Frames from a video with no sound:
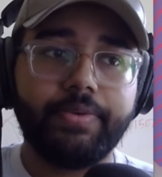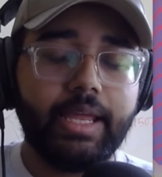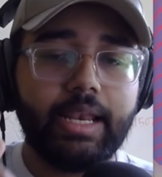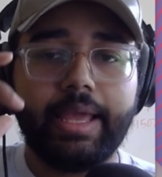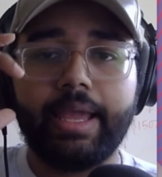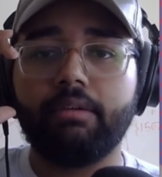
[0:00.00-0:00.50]

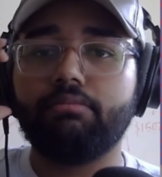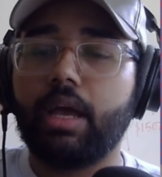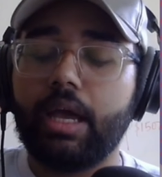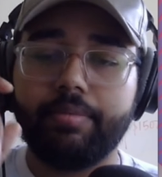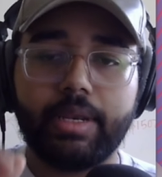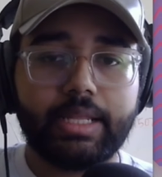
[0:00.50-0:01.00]
feeling,
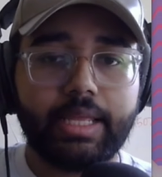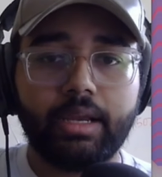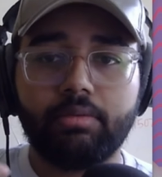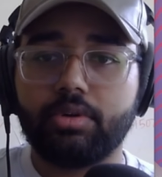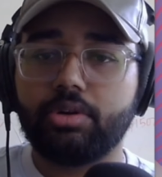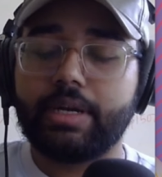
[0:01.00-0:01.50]

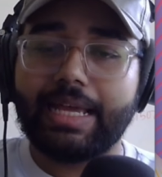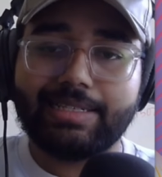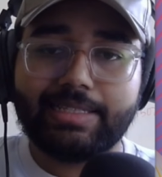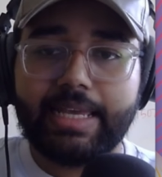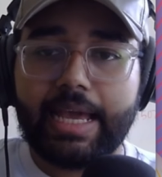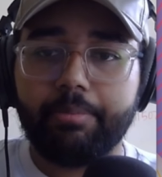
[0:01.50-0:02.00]
everything to test
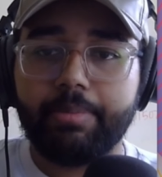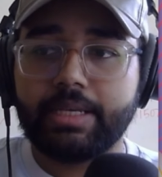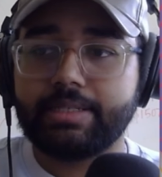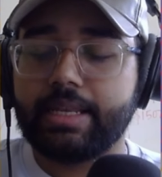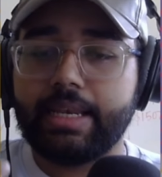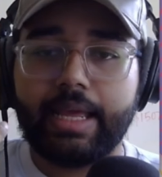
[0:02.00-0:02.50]
the app
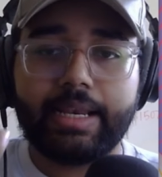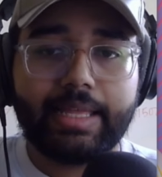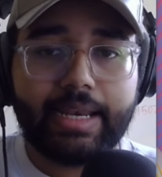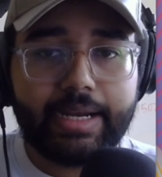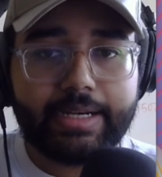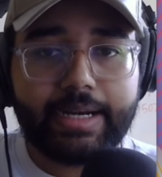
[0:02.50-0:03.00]
basically and
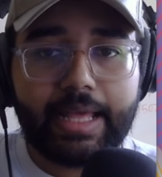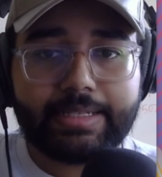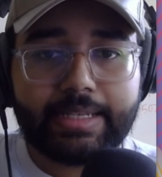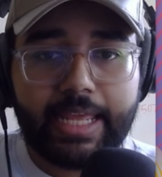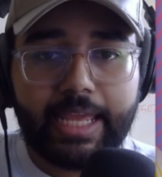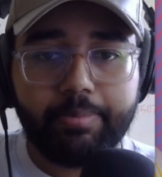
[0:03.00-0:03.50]
create it as
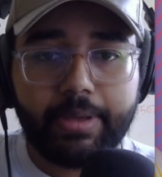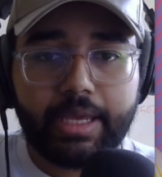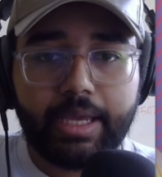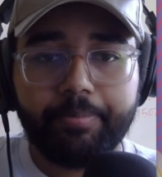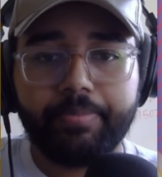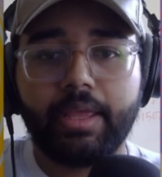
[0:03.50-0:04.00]
an APK.